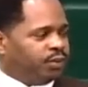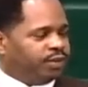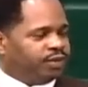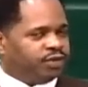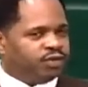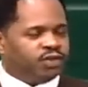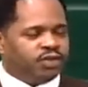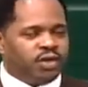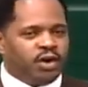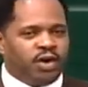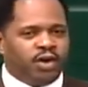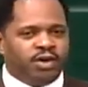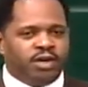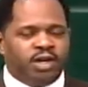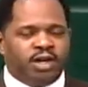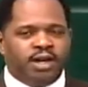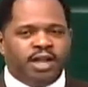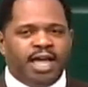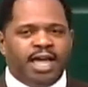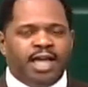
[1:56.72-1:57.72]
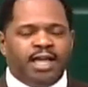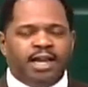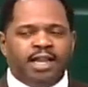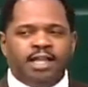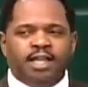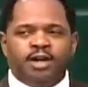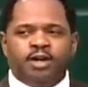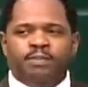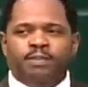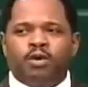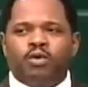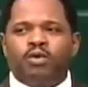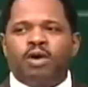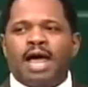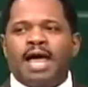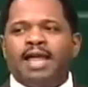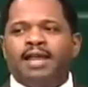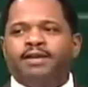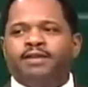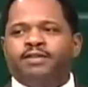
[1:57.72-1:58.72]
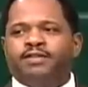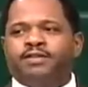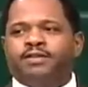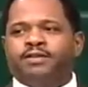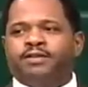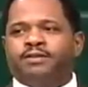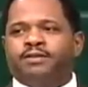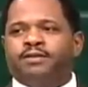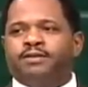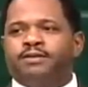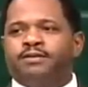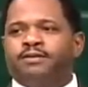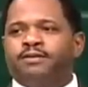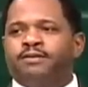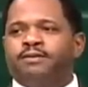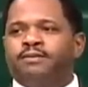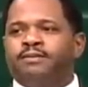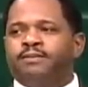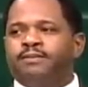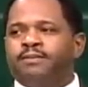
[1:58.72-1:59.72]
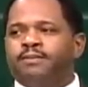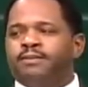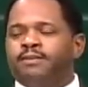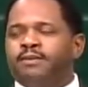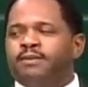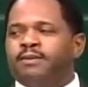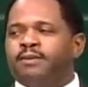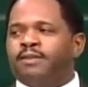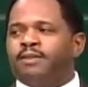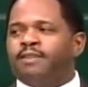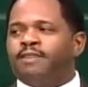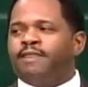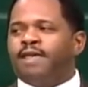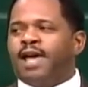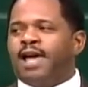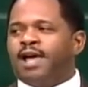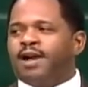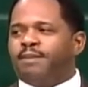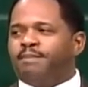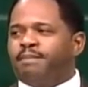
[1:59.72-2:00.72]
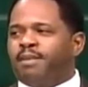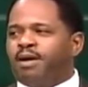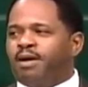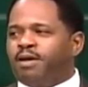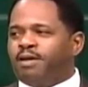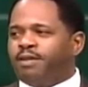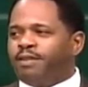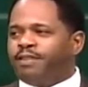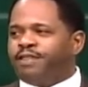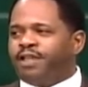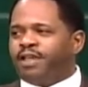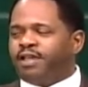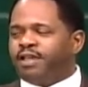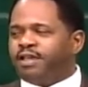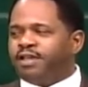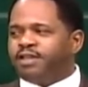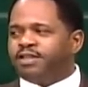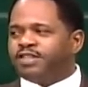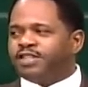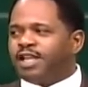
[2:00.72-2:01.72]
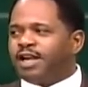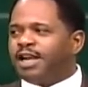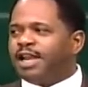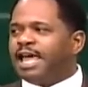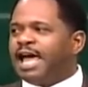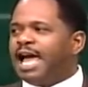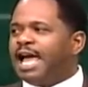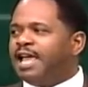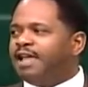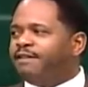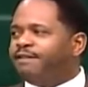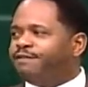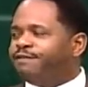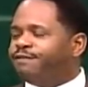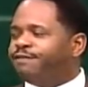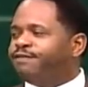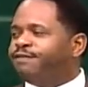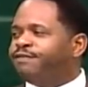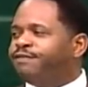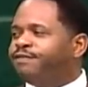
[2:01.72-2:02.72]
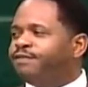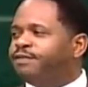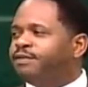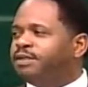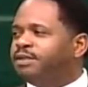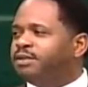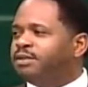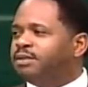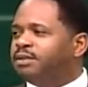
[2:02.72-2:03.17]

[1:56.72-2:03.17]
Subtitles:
with certain unalienable rights, that among these are life,